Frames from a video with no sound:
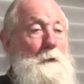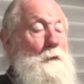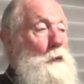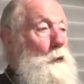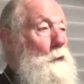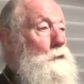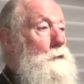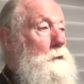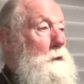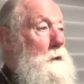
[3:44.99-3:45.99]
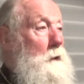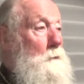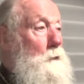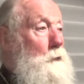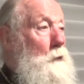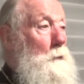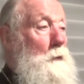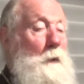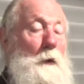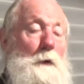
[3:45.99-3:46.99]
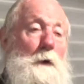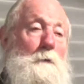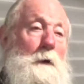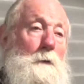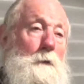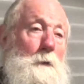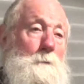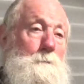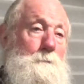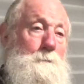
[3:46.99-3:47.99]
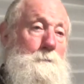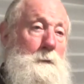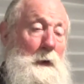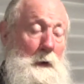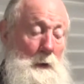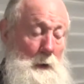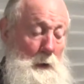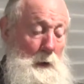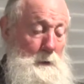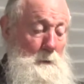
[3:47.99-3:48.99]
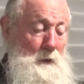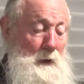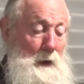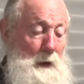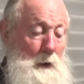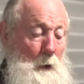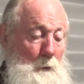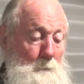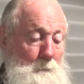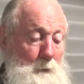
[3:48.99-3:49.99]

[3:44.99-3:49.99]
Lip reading: the rules of the normal world around them. And I'm thinking of,